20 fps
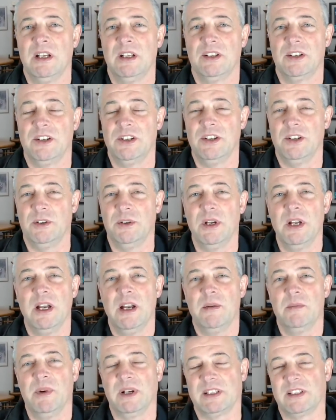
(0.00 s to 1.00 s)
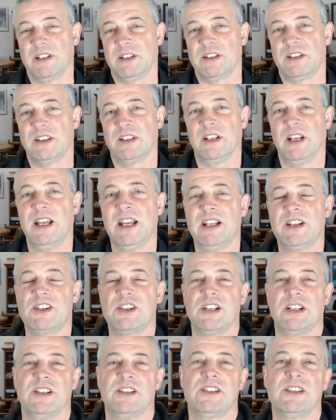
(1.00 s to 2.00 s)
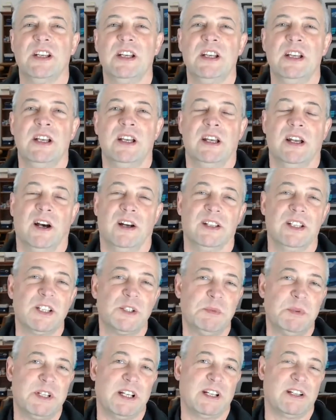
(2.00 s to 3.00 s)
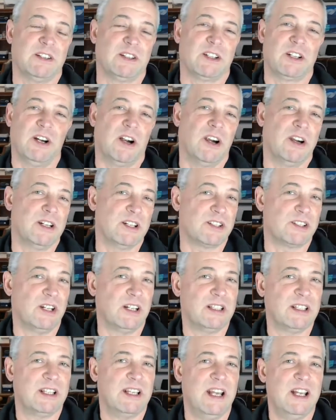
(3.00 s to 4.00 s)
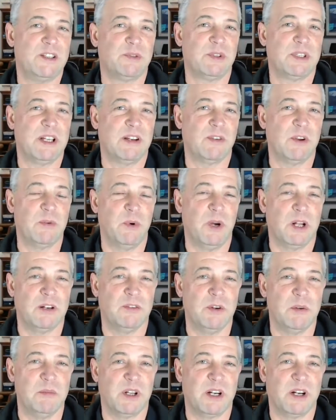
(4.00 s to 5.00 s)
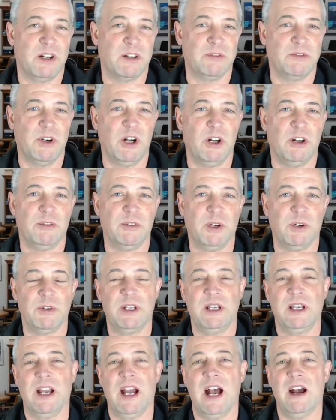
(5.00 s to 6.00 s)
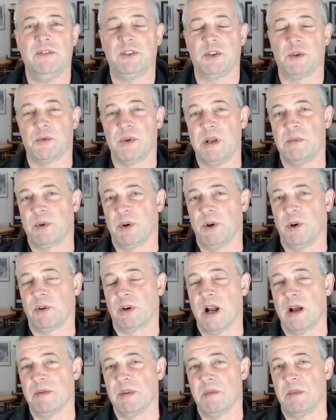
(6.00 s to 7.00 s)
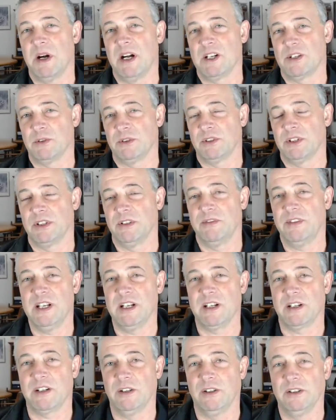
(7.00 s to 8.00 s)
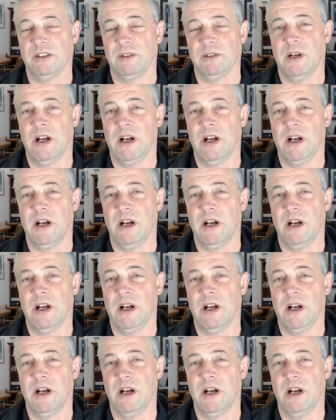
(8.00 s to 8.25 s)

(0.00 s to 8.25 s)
to do. But the hitch is, on this particular car, and it's not the case with every one of them, but on a Volvo, you have to reprogram the module to the vehicle.